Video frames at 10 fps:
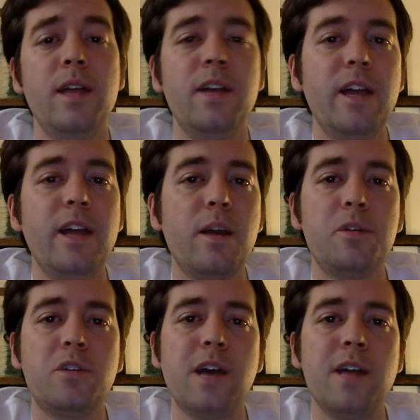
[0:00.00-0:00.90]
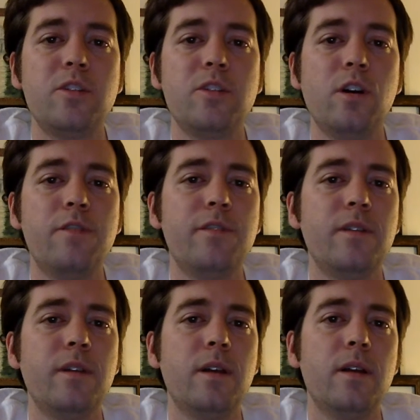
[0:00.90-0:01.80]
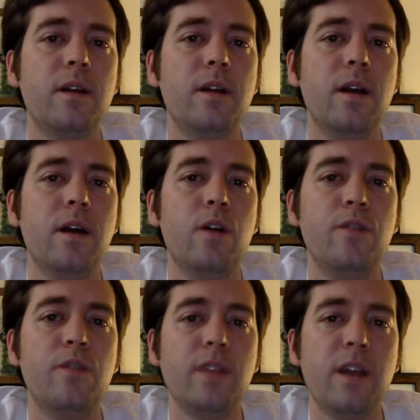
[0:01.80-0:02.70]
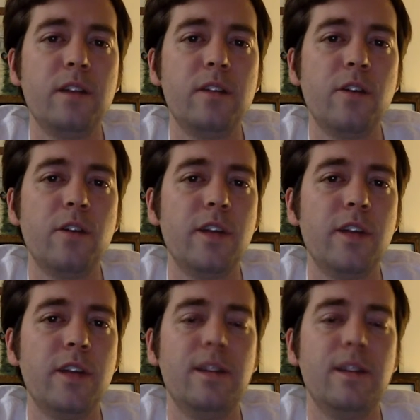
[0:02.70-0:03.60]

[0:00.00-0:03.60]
He'll get a couple shots off, hopefully on target,